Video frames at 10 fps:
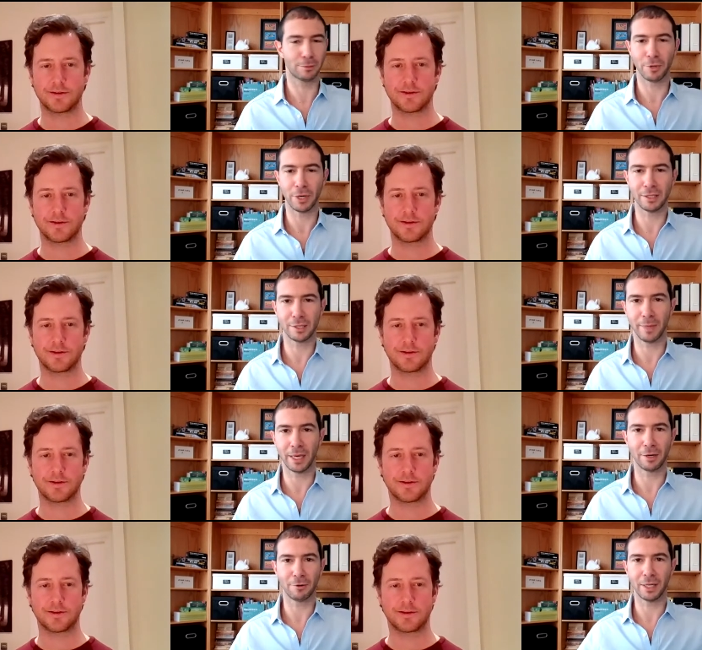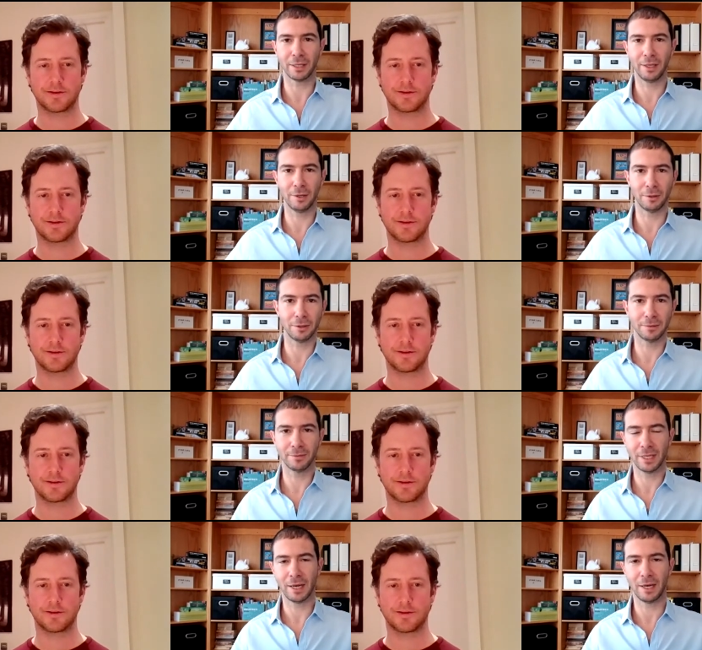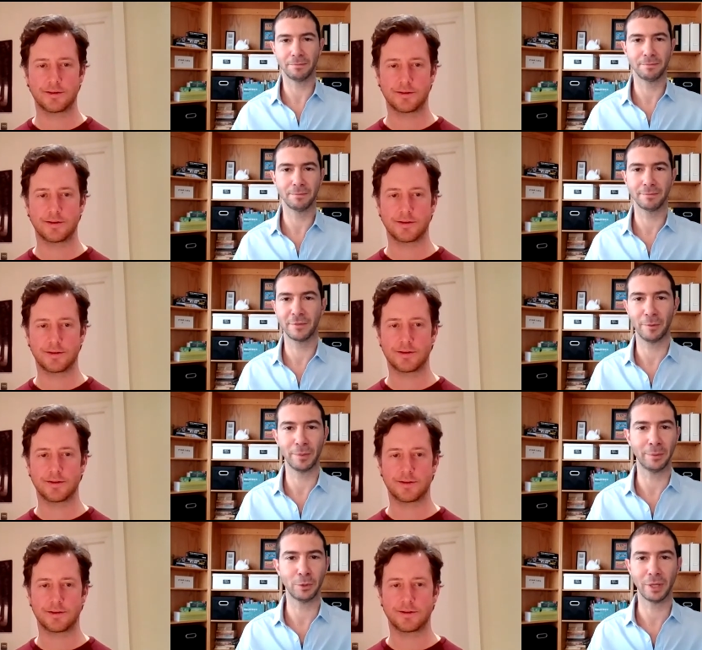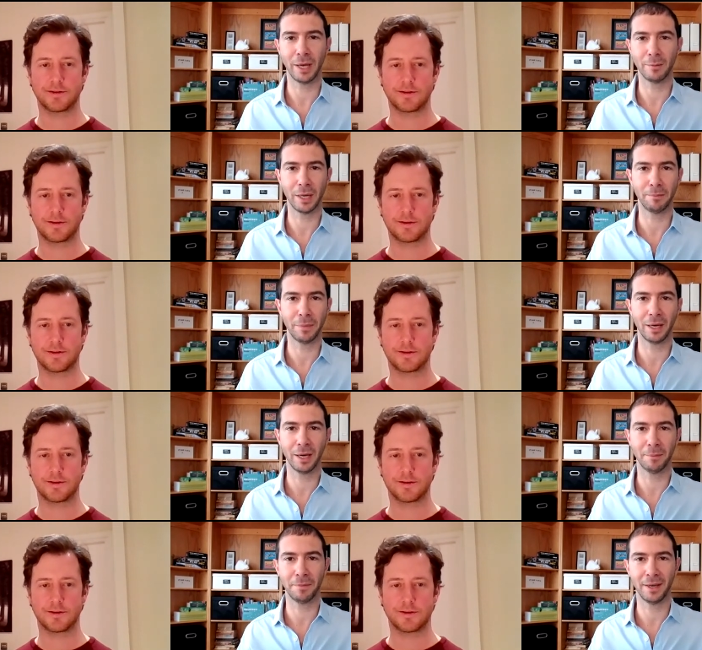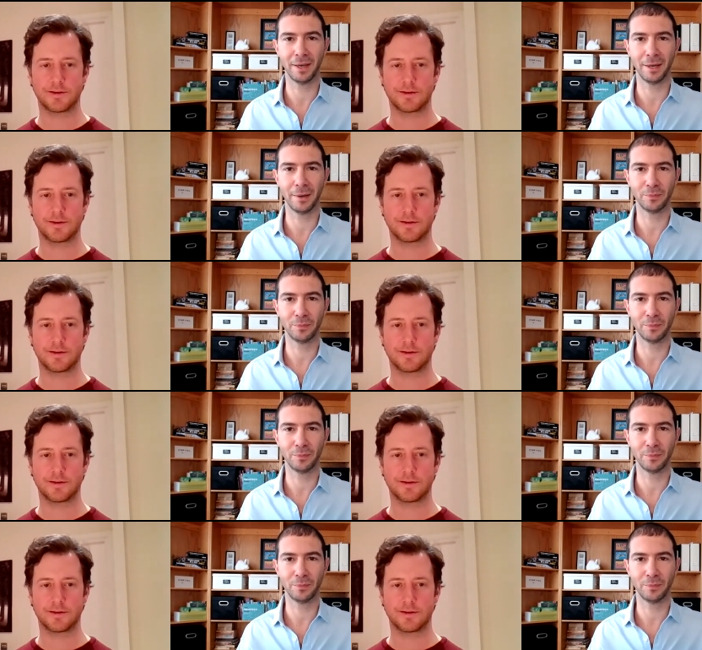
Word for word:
Speaker 1: practice my karate, or yeah, I from time to time I pick up a,